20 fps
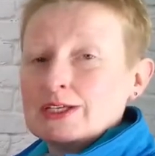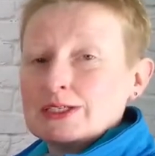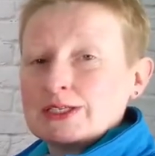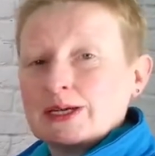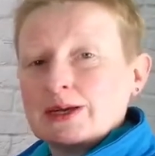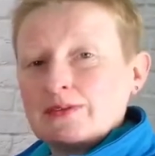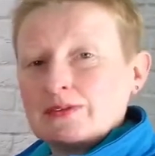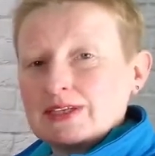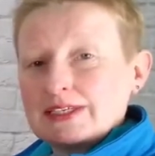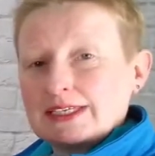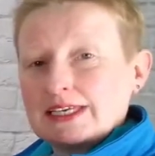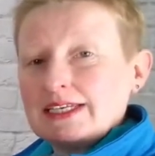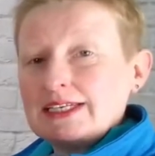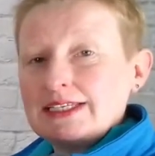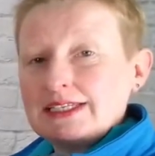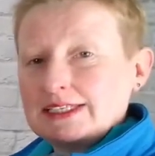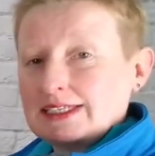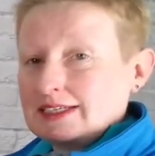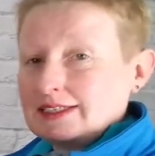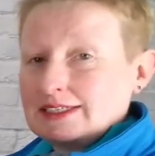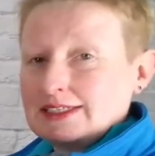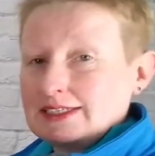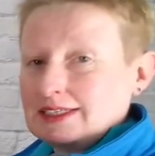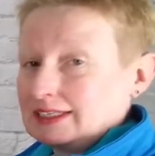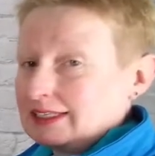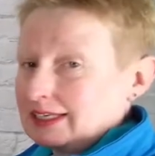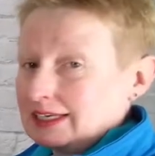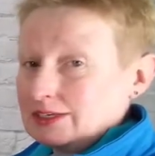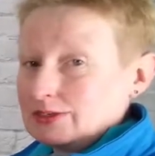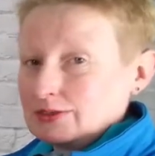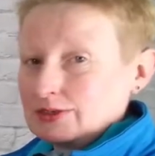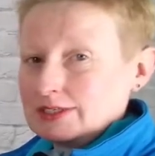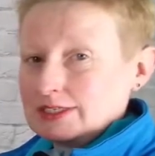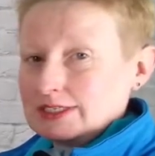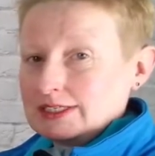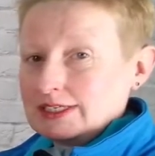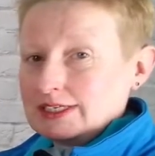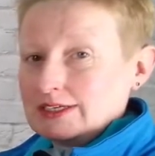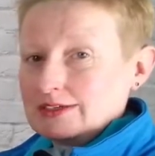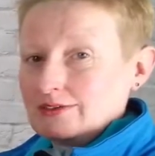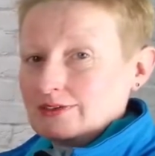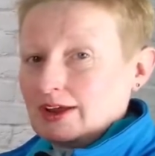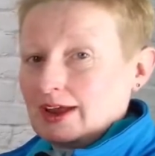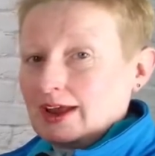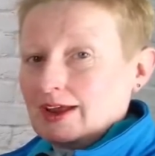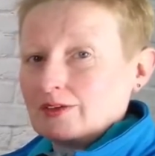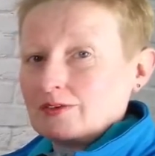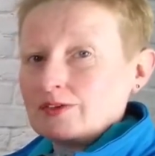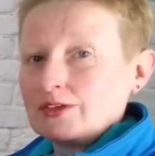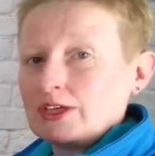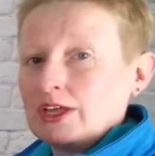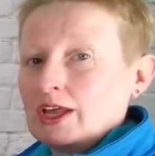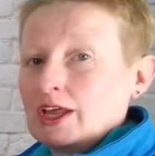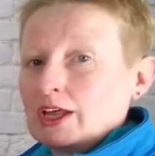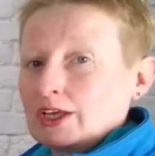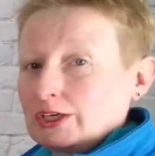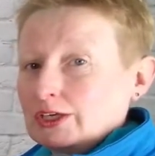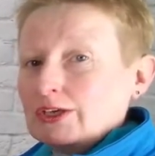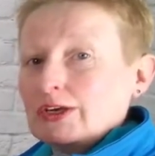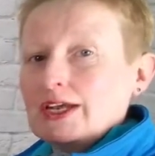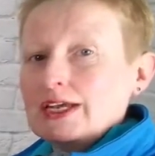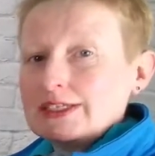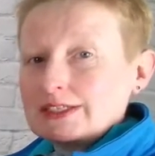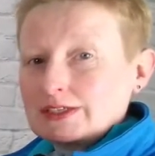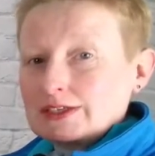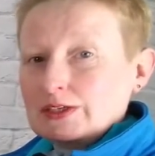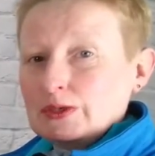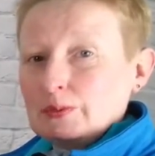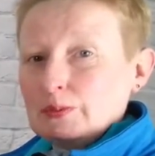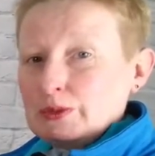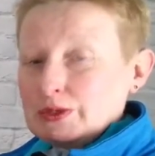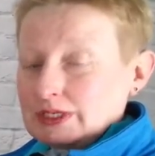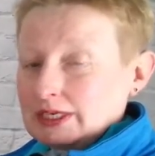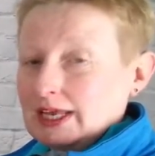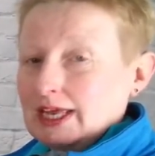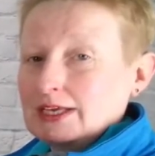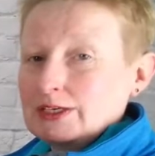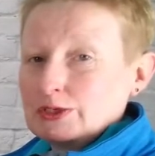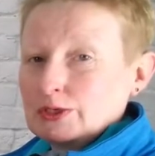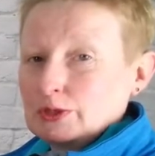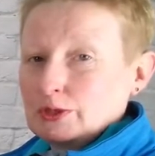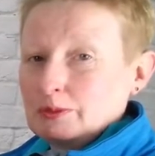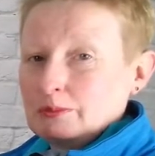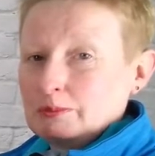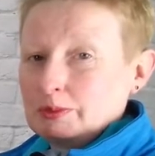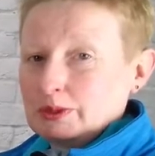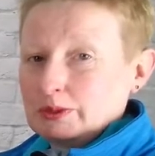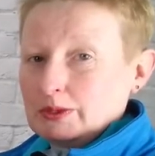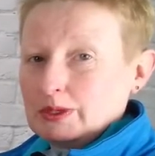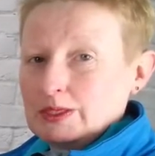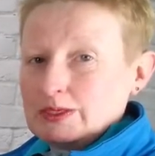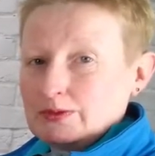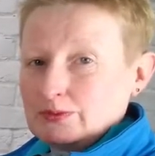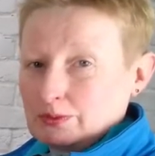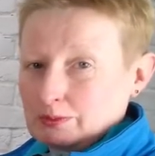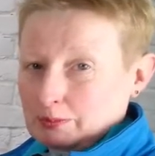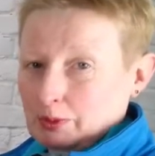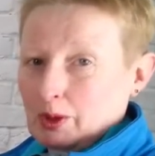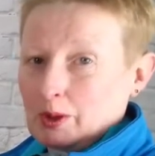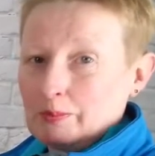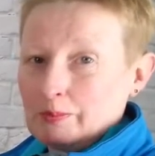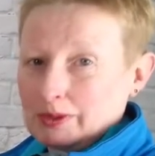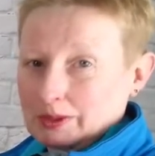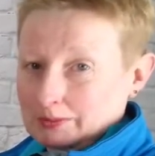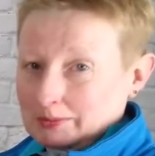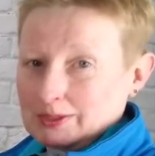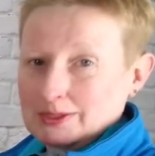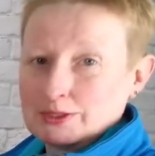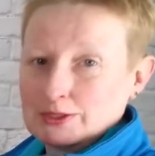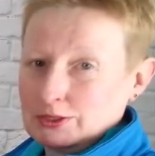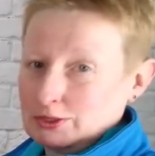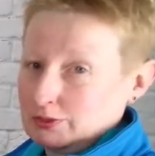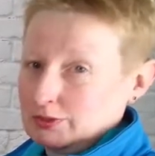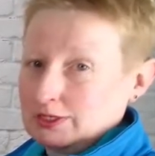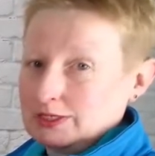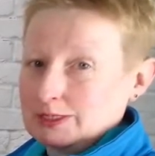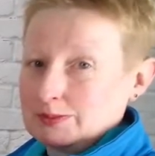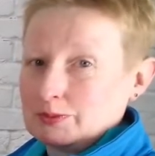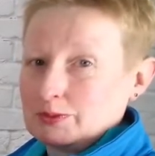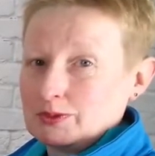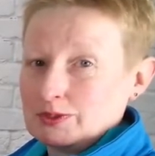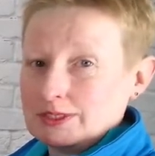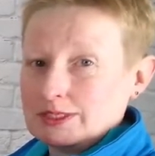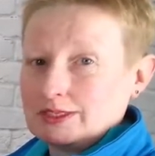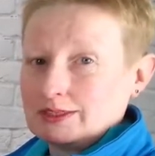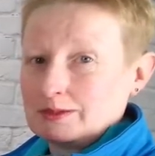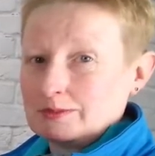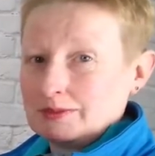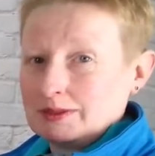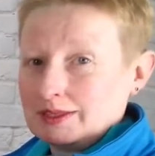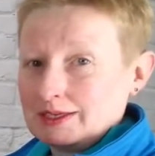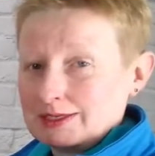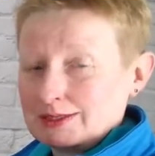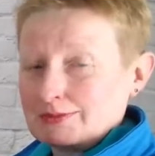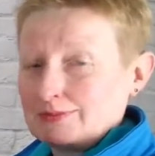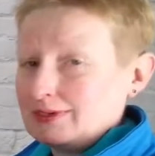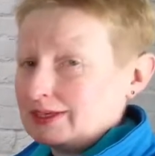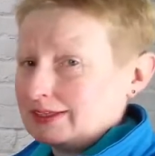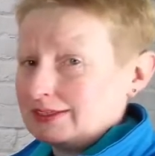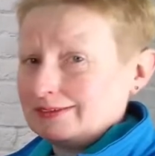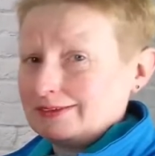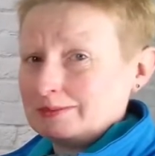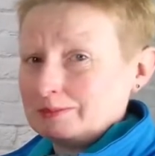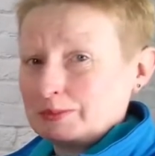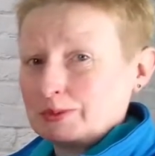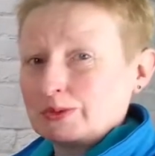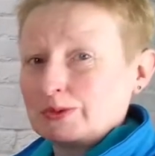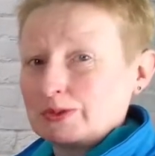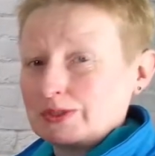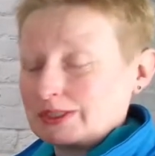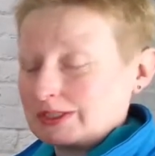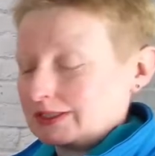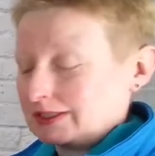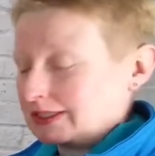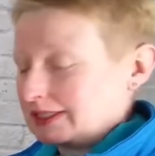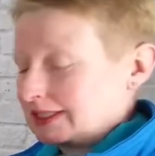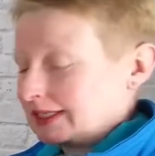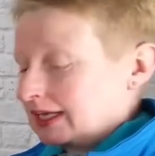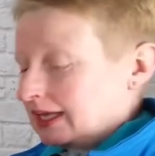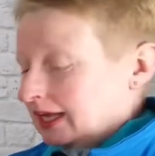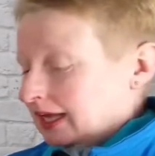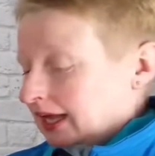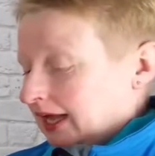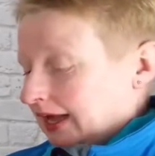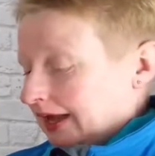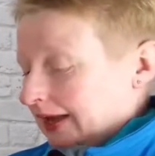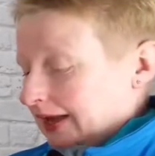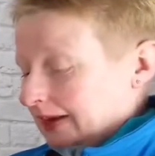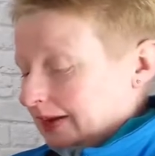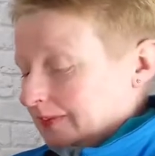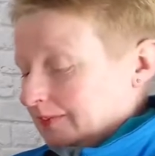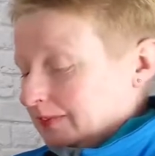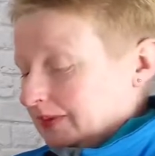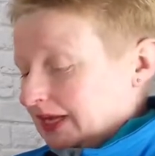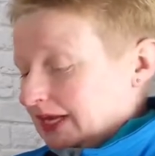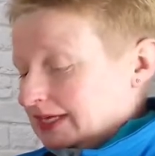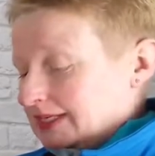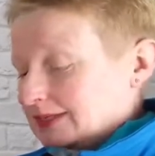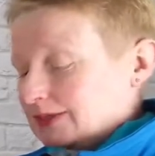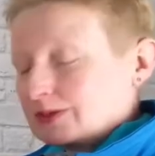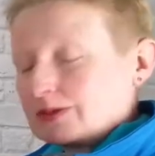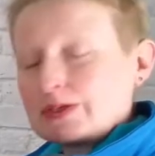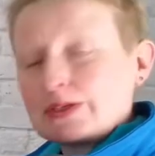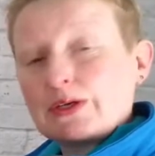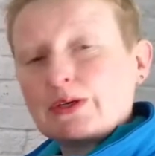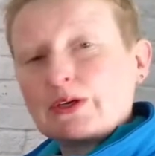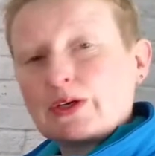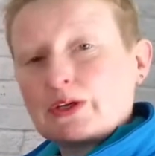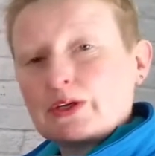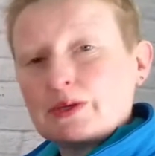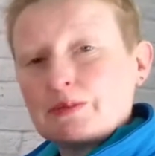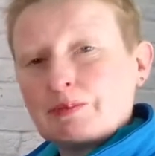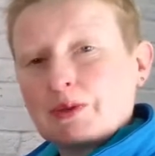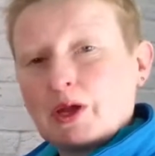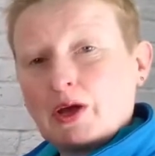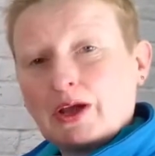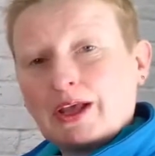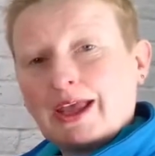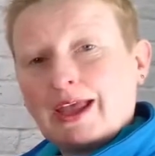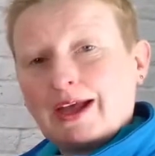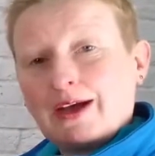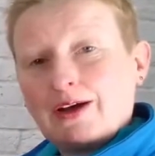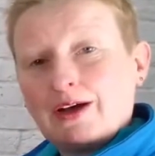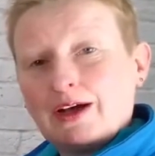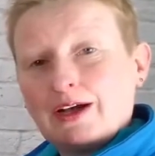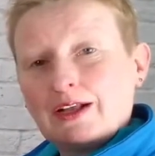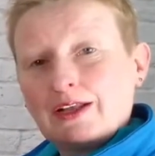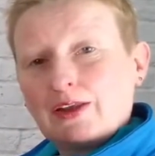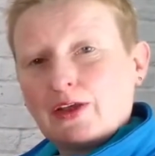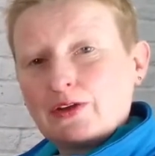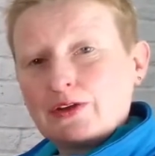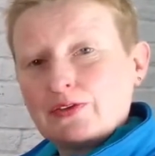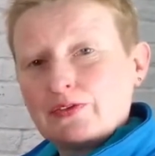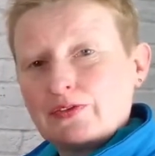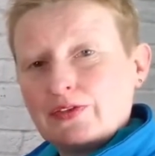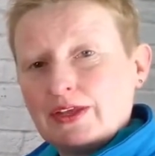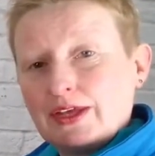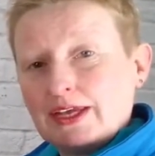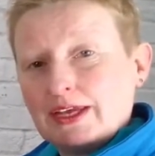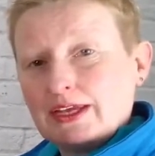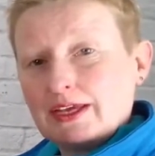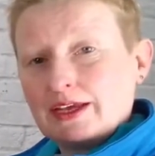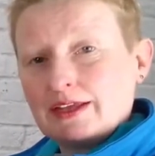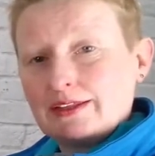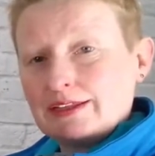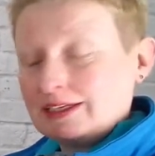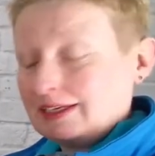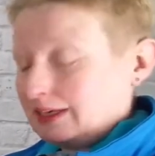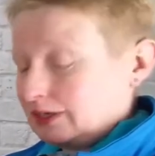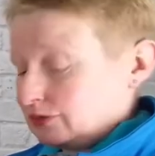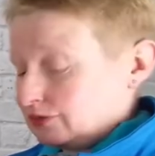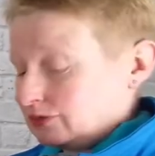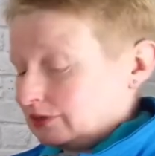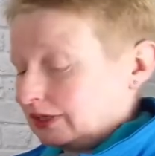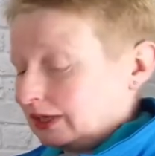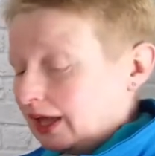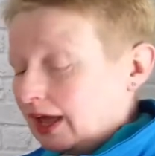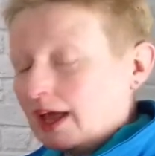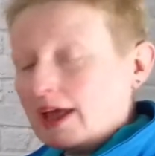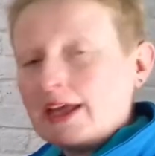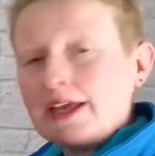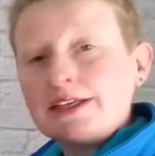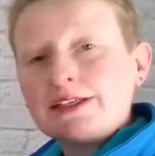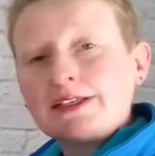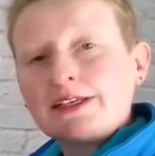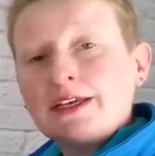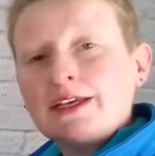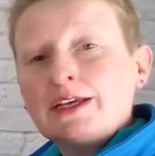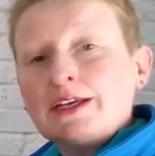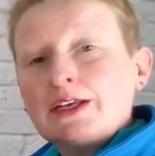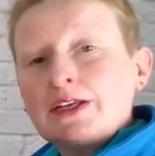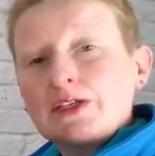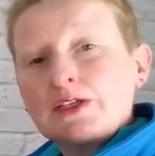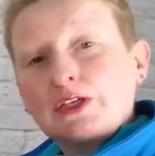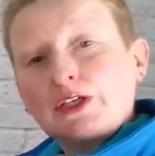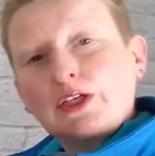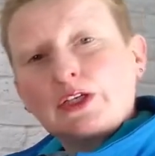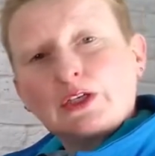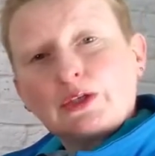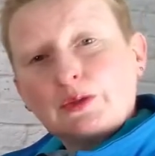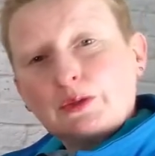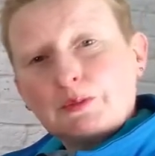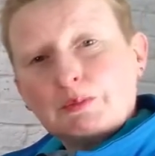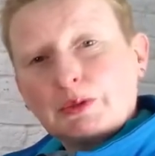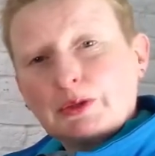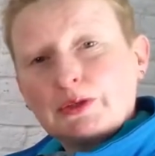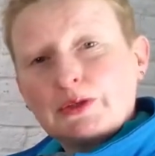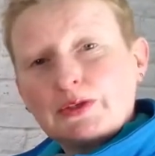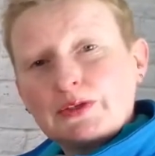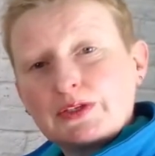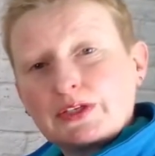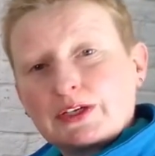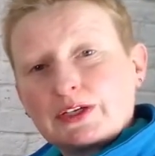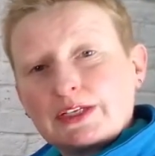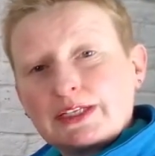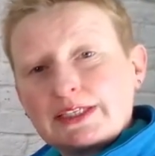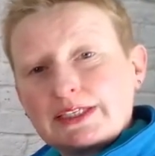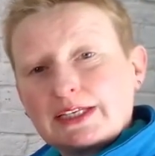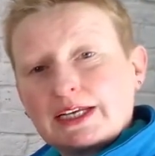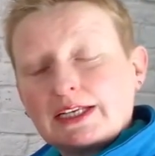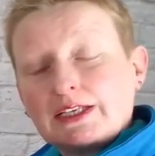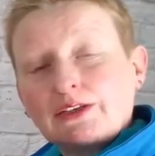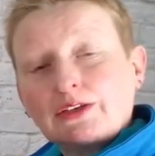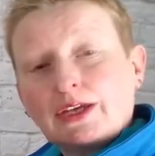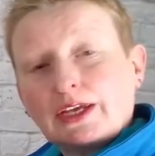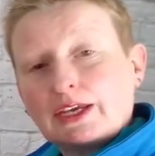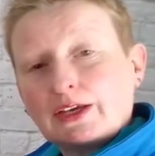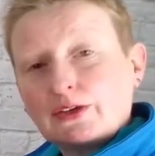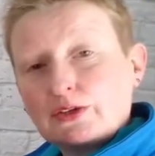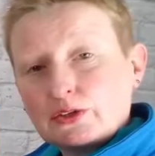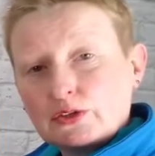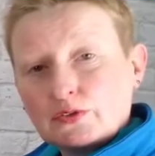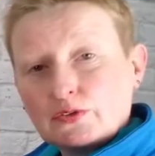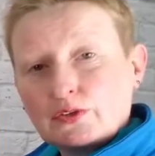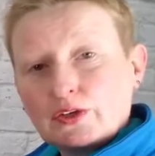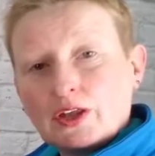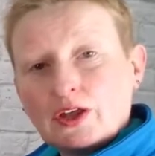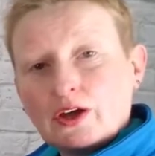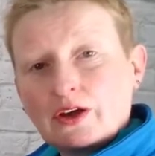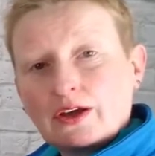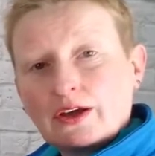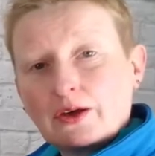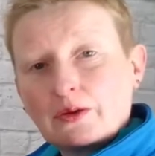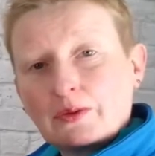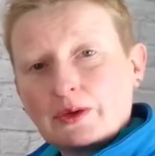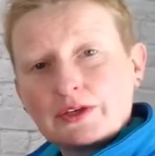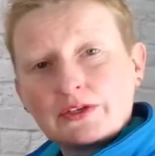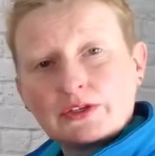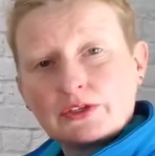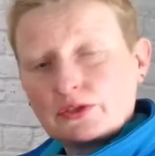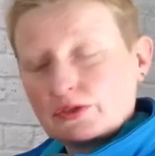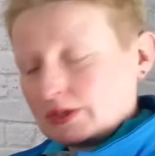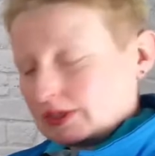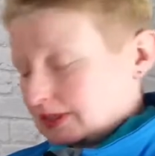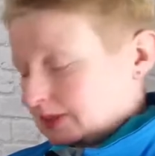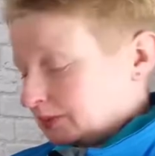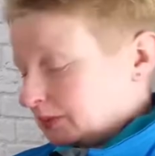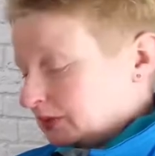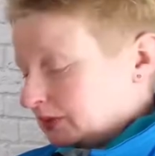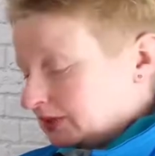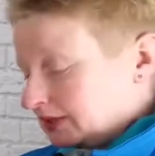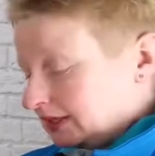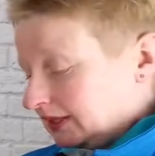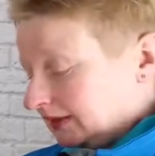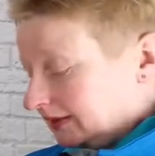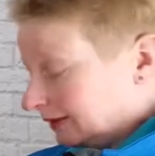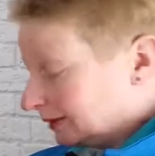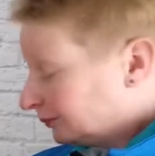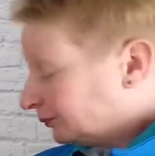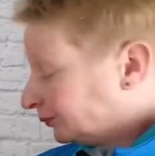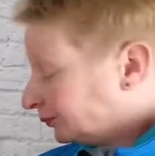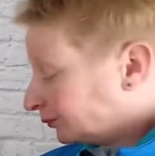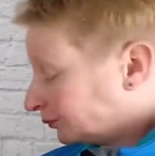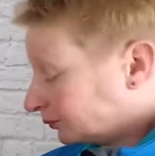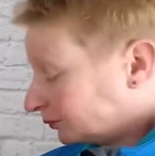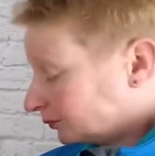So if there's any static electricity around, you know, it's going to protect your balloons from popping whilst you're transporting them, and that's really important. It's also going to block out a lot of the natural light, so your balloons are going to stay looking good for longer whilst you're transporting them.